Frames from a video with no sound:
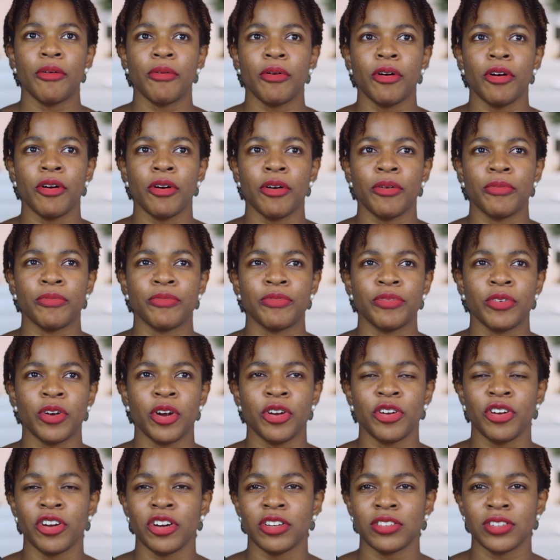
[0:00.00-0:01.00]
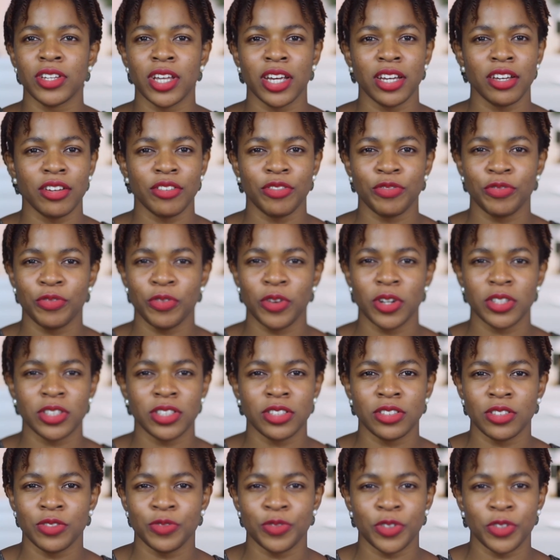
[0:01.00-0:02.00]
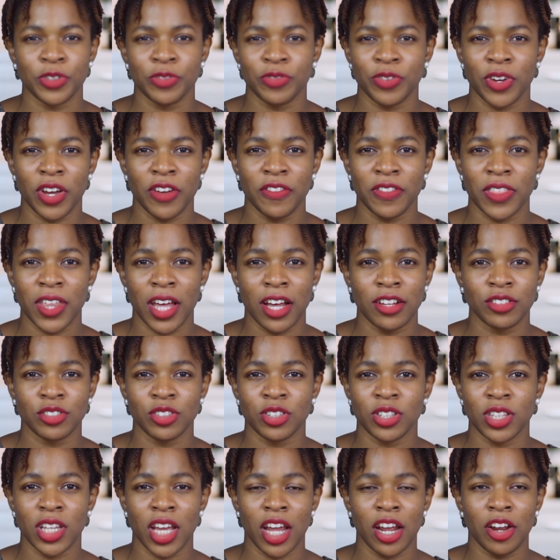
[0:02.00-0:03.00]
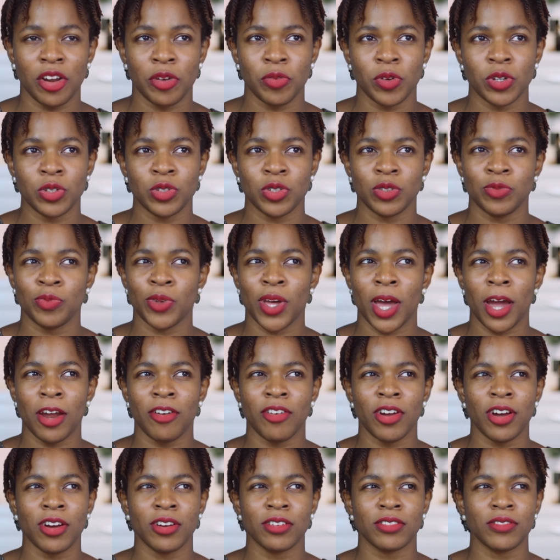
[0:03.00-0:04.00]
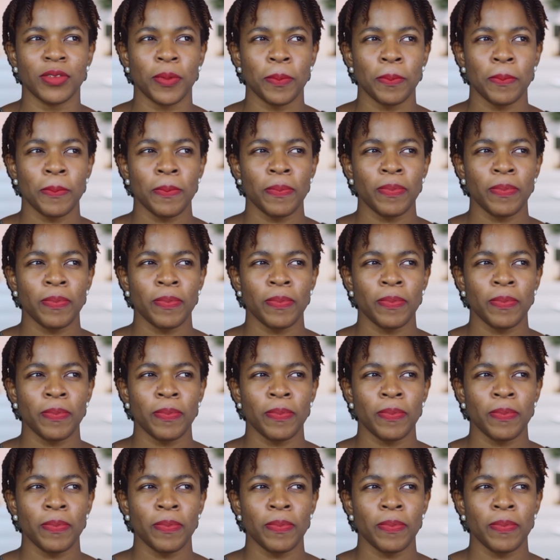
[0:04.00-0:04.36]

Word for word: Um, for around like forty to forty-five thousand naira, which would be around